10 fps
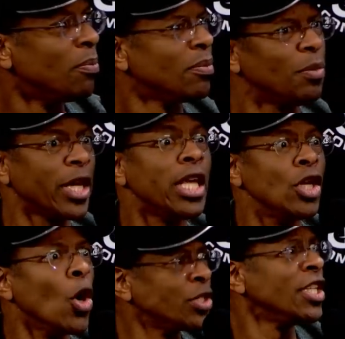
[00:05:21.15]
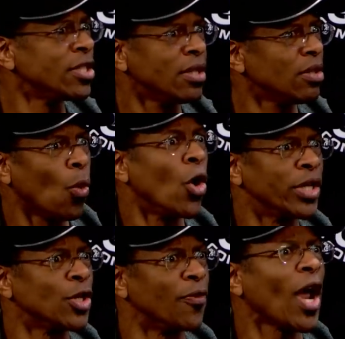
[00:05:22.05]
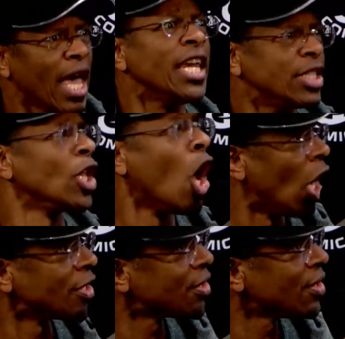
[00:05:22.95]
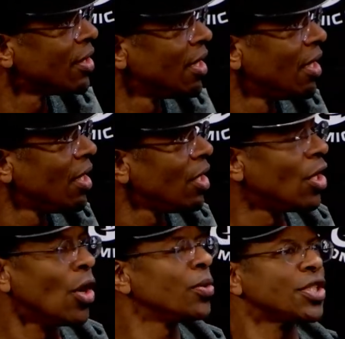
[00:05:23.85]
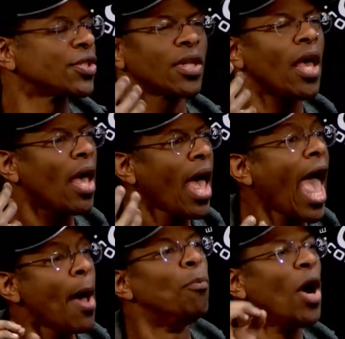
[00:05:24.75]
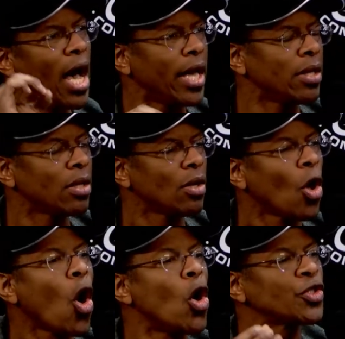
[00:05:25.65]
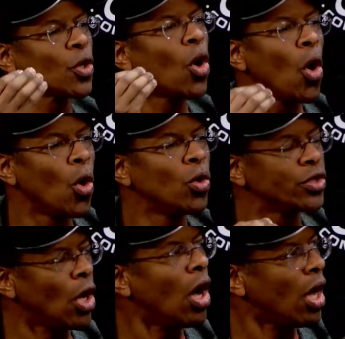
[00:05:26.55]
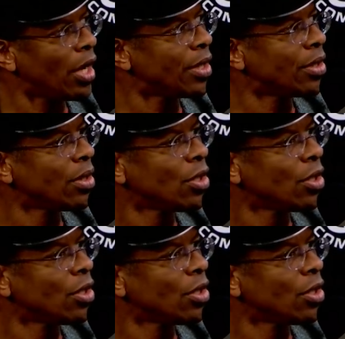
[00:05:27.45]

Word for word: But he knows he's, the war is over and he's lost, you know, just, but also hold on